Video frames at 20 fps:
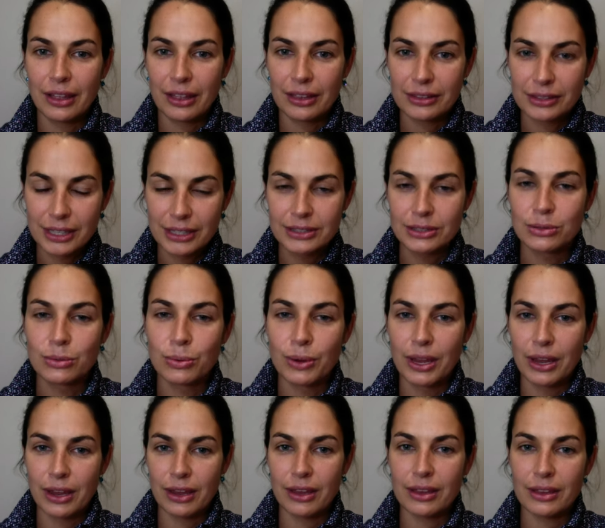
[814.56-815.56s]
that's the
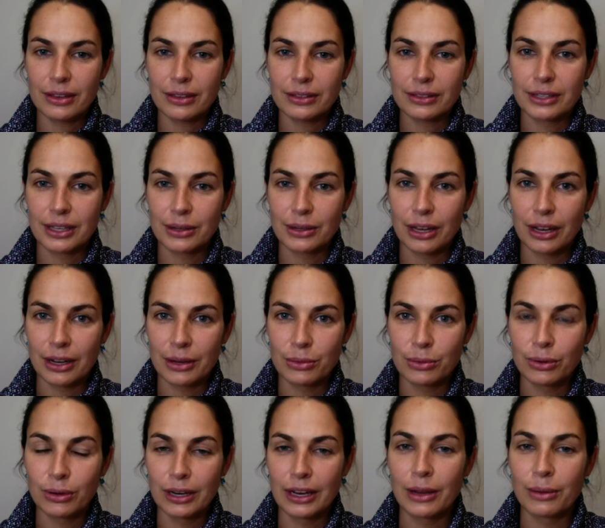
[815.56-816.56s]
way that I
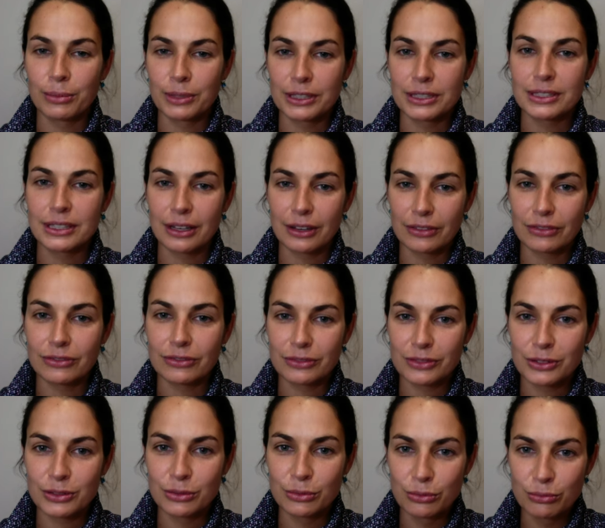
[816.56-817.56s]
will allow myself
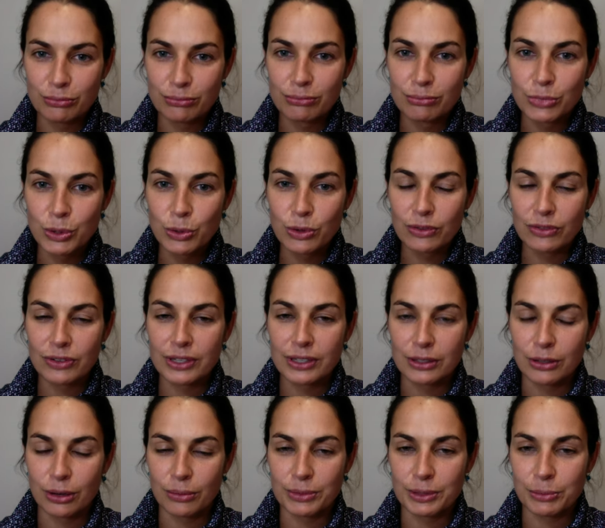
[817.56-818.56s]
to move in the
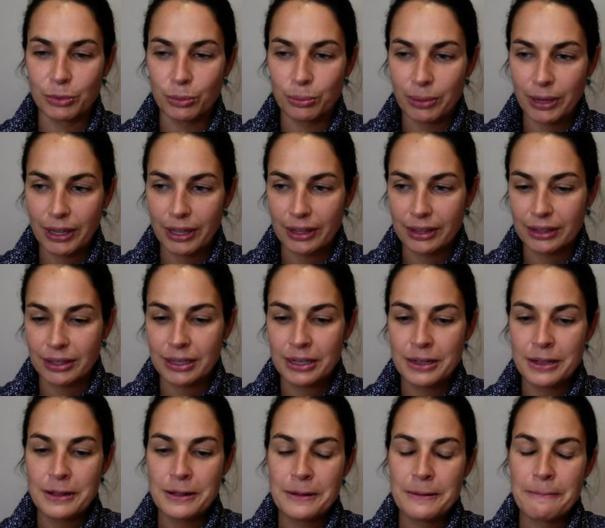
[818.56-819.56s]
optimal path.
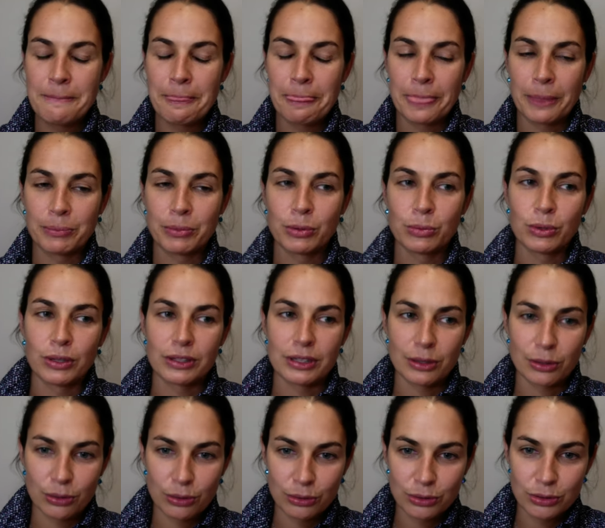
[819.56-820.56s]
But what
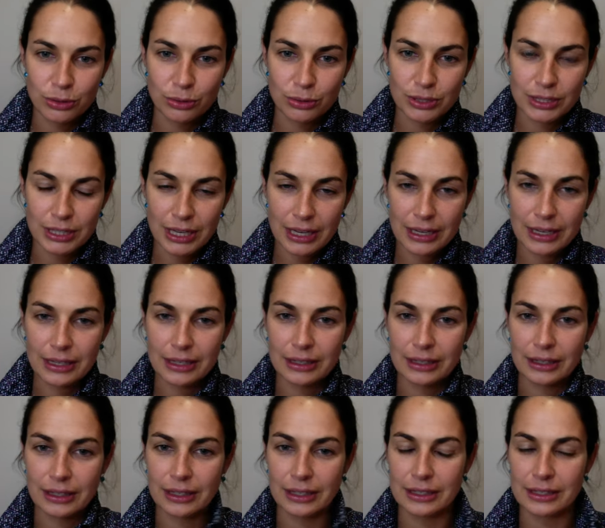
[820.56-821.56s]
they're also saying
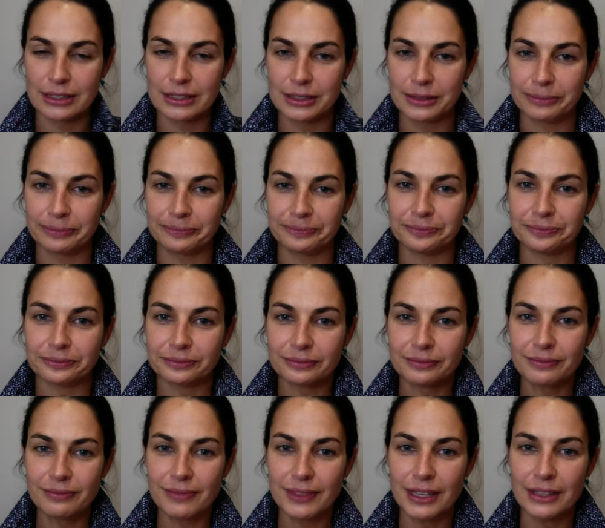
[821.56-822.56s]
is
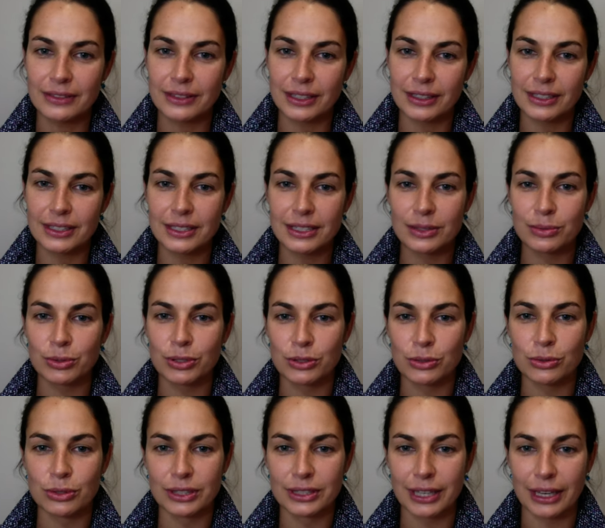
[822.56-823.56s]
that this is what
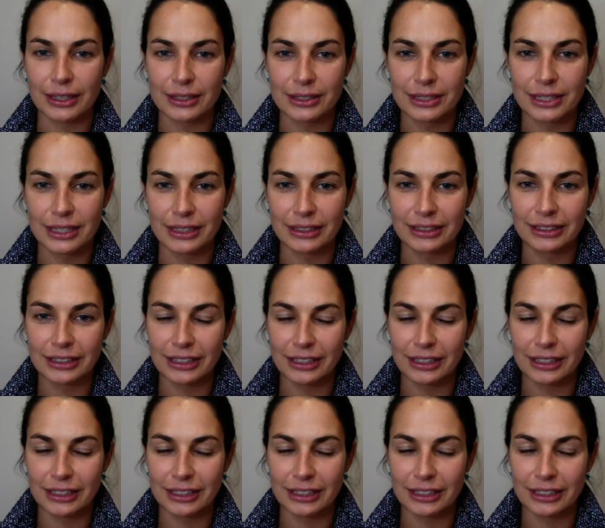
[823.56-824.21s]
you're tending